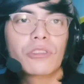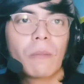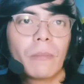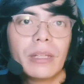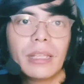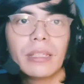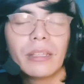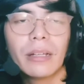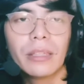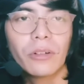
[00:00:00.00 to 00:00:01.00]
somebody
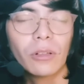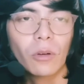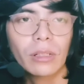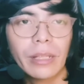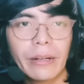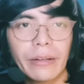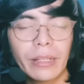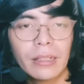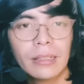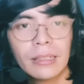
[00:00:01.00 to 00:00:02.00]
in your local area